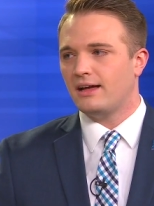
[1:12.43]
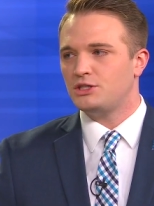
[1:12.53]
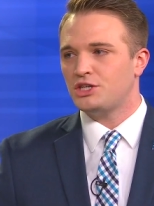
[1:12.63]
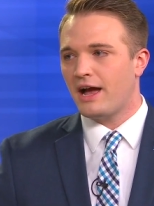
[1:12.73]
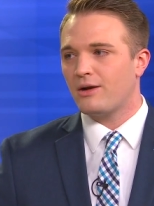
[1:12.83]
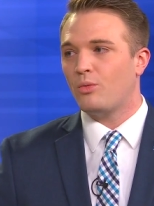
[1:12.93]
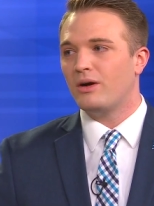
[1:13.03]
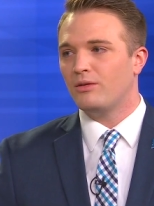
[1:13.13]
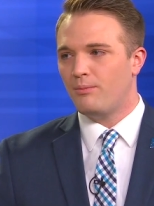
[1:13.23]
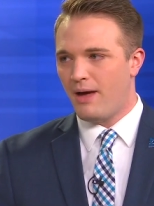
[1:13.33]
check
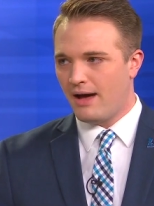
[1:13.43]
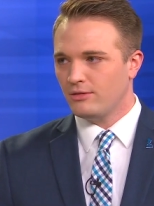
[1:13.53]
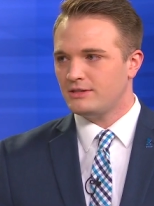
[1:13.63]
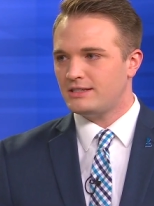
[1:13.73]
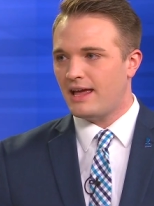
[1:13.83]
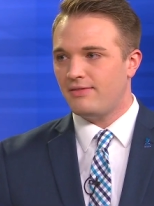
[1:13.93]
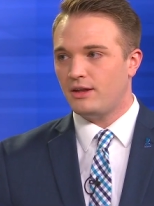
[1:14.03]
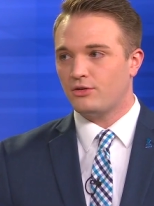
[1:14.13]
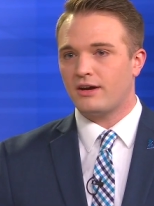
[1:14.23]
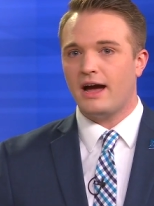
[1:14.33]
will bounce and then
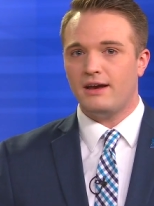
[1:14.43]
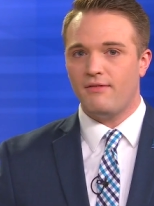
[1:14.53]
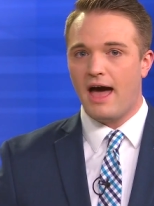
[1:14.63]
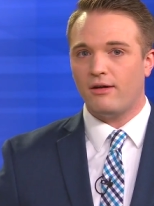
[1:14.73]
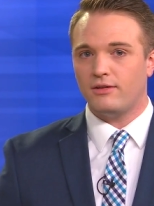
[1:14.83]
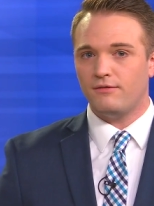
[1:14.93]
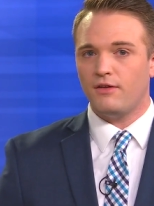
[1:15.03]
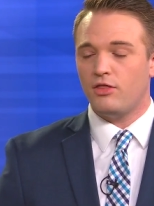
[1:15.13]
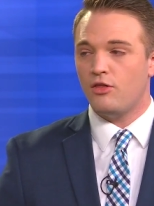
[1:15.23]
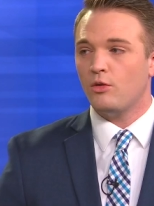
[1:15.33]
you're kind of out of
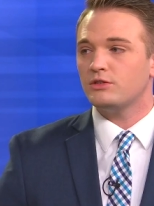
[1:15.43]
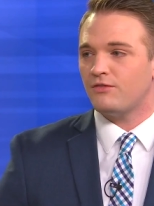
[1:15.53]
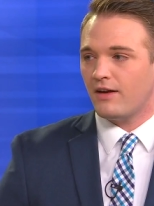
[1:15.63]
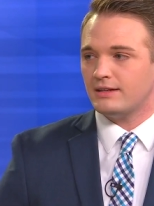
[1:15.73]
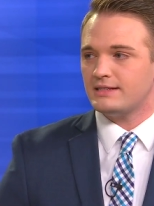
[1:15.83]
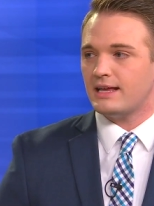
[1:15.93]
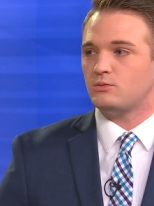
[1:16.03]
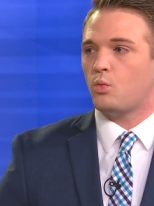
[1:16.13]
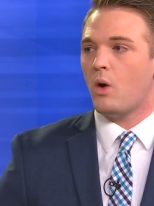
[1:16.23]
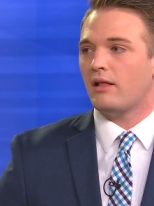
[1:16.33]
those funds as
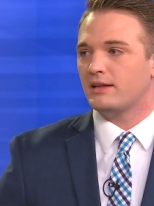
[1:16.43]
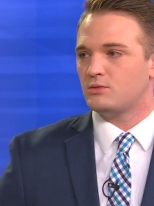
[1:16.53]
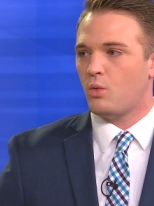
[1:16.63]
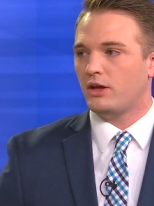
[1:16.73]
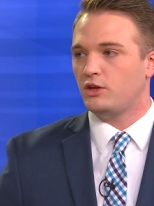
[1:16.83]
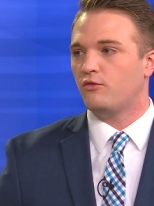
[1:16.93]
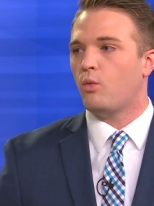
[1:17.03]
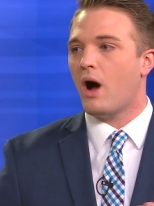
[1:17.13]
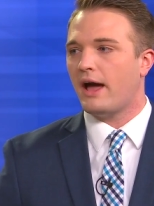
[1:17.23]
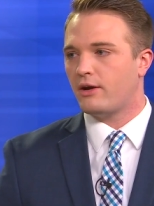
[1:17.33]
well as what you've
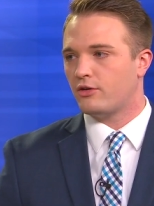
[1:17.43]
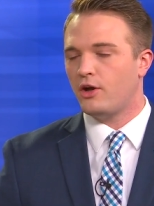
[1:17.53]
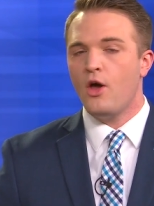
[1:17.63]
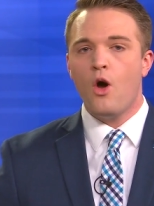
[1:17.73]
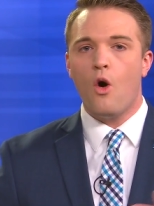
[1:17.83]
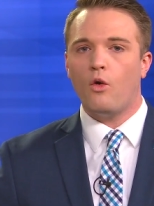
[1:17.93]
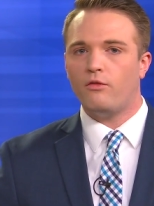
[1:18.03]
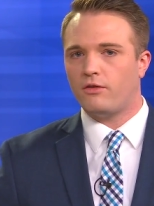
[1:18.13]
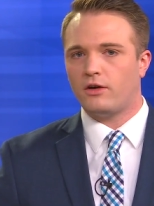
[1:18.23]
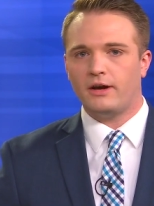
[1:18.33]
wired over.